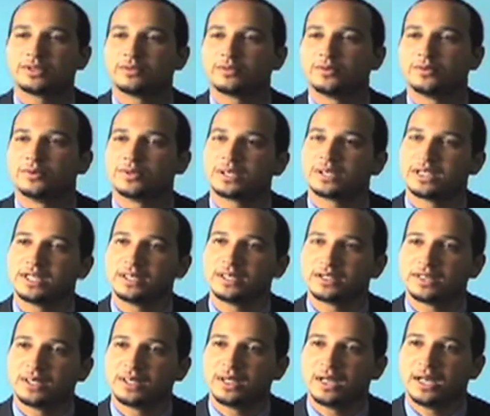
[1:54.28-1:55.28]
the rules
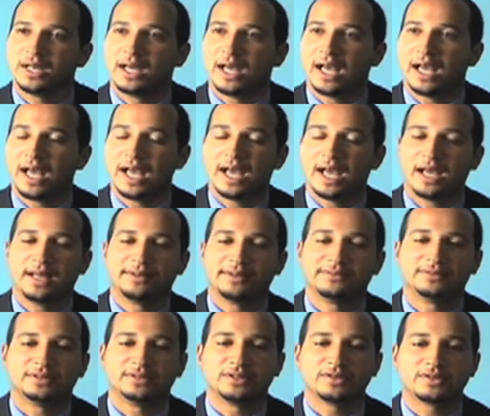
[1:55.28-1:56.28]
here
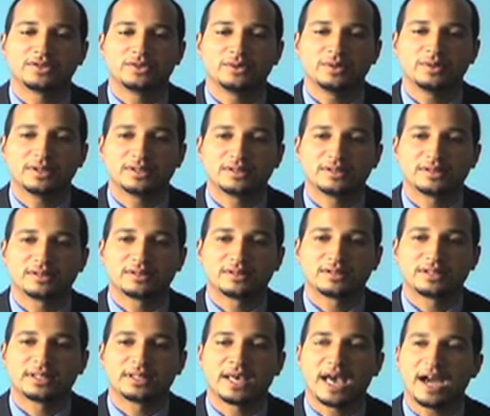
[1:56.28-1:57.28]
and the students
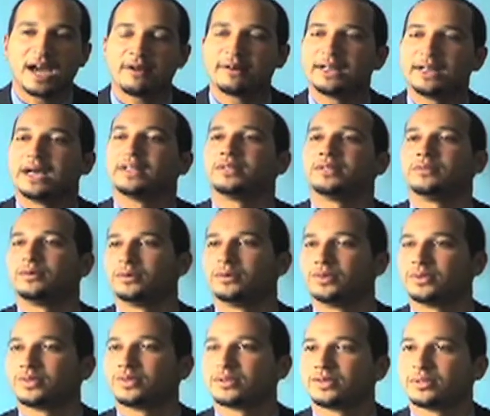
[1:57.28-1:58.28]
carry out the
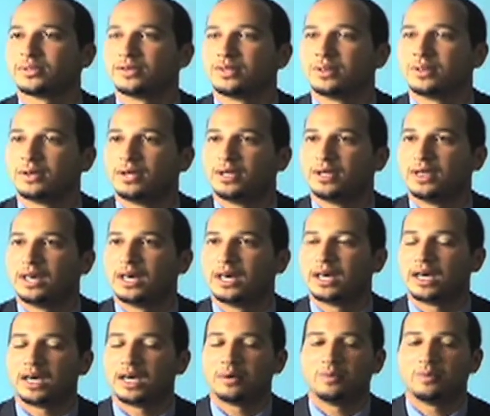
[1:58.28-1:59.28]
rules.
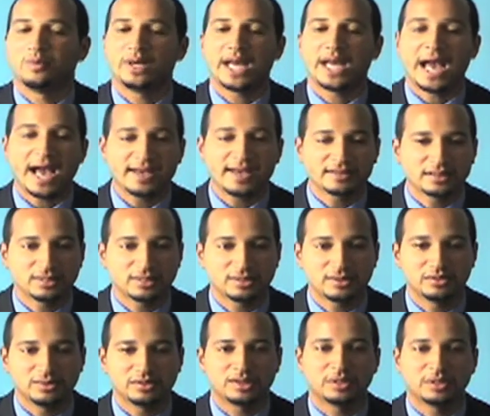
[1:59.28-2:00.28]
Um, we ask the
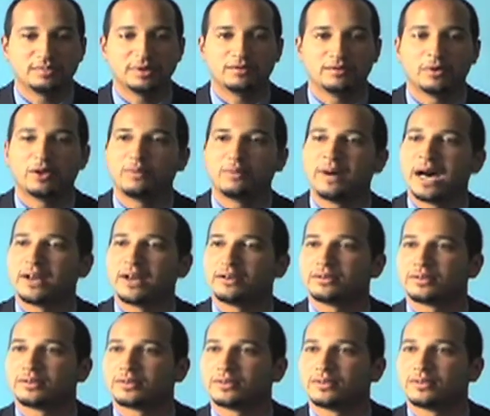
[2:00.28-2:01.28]
students to be role
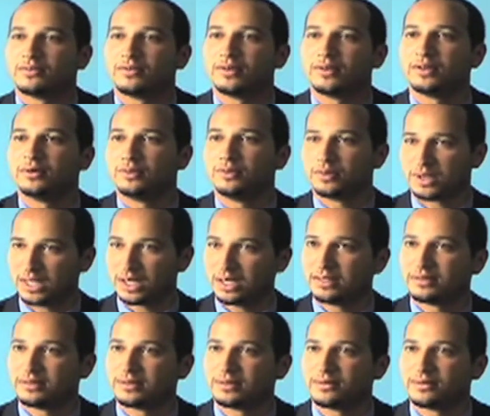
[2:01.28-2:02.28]
models for the new
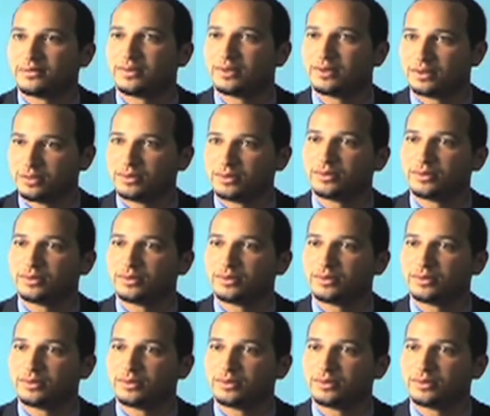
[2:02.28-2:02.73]
kids, for the new